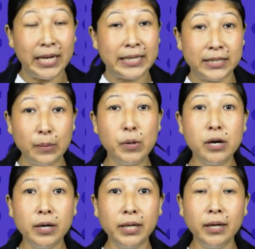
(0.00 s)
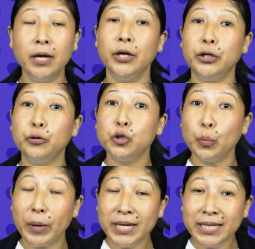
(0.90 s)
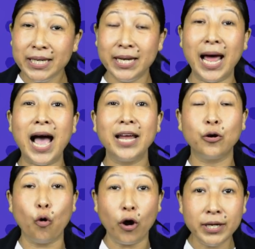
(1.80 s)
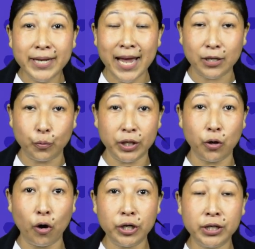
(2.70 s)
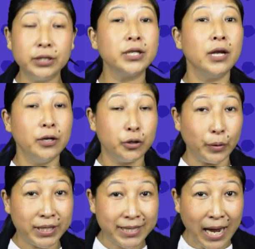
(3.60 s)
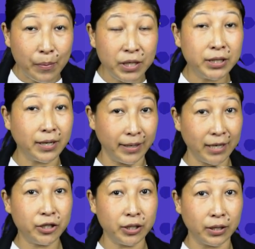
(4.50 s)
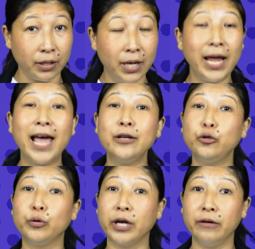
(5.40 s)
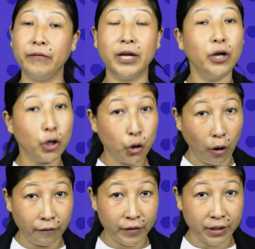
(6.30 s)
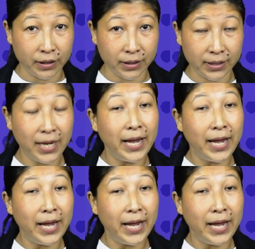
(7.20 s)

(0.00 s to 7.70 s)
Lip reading: Similarly, you should maintain an eye contact with an audience to establish connection and to convey confidence.